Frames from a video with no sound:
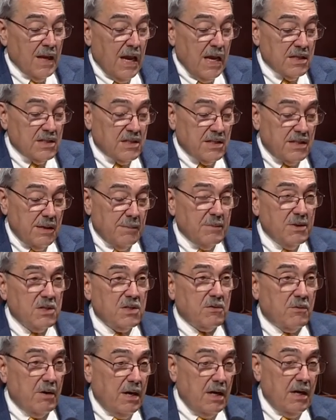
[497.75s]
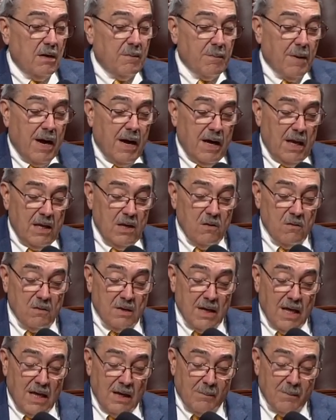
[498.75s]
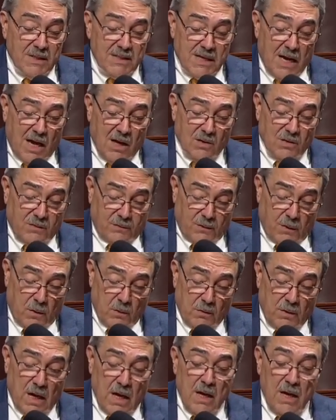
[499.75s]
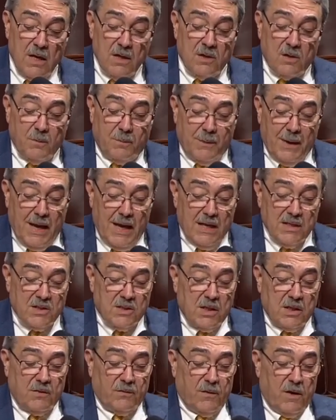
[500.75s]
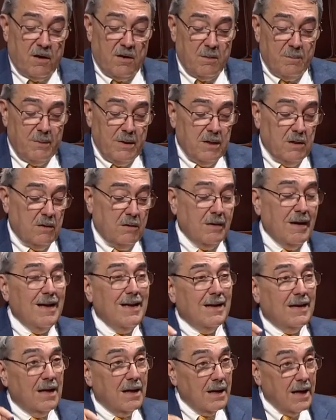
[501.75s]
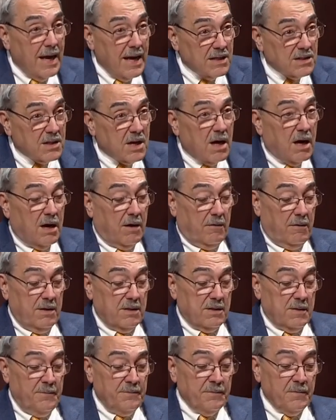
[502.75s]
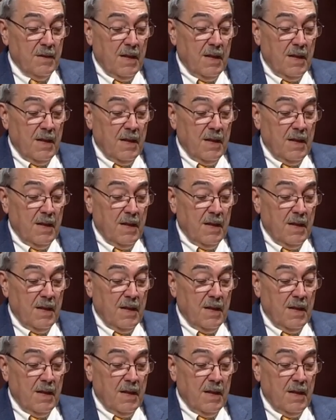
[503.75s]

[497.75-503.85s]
as demonstrated by a unanimous House vote to pass this very bill last Congress,